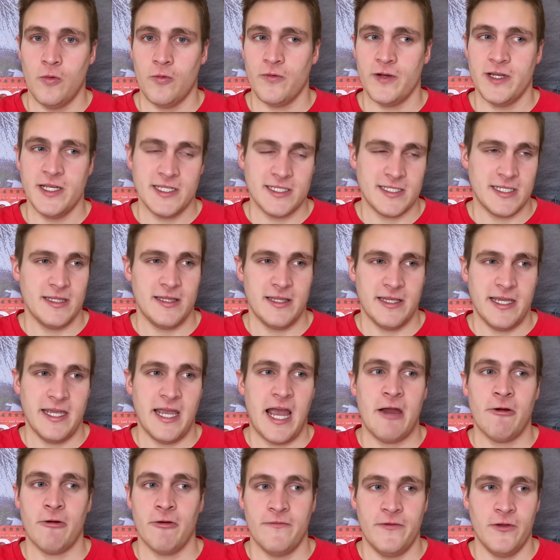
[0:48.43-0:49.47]
Recently,
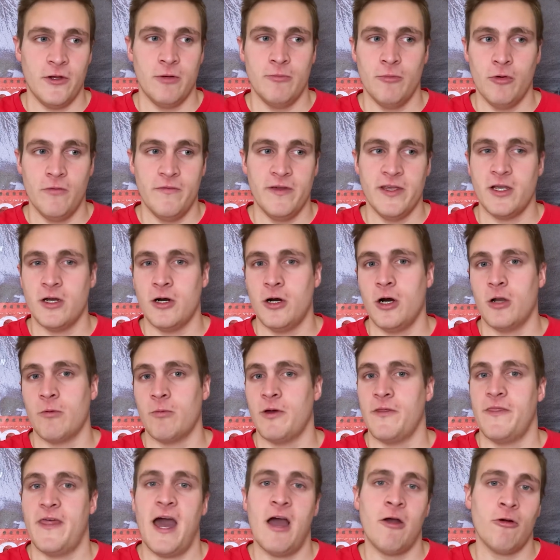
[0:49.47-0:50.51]
I reviewed a movie called
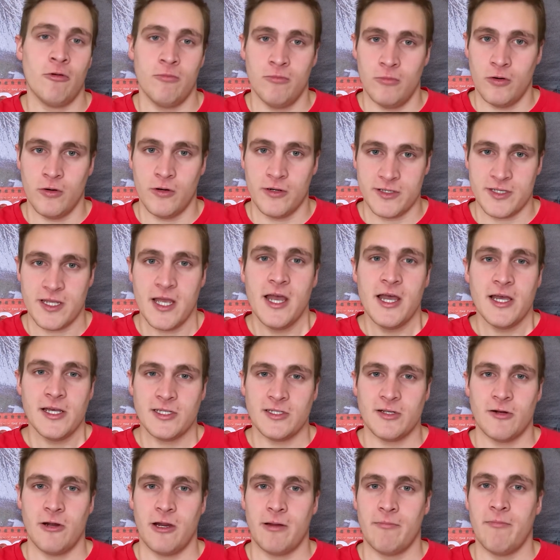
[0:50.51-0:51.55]
Without Remorse,
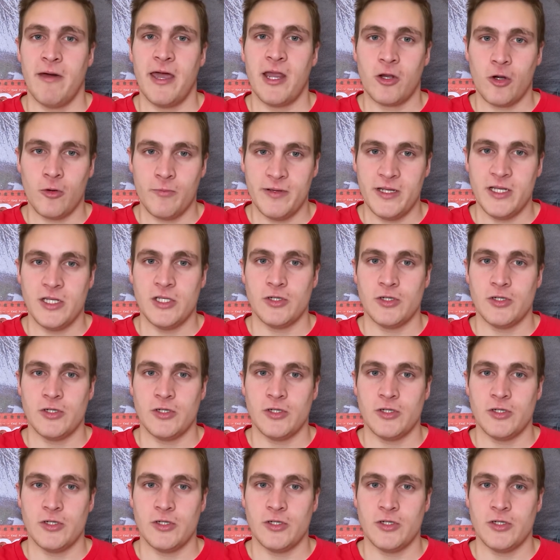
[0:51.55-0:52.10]
starring Michael B.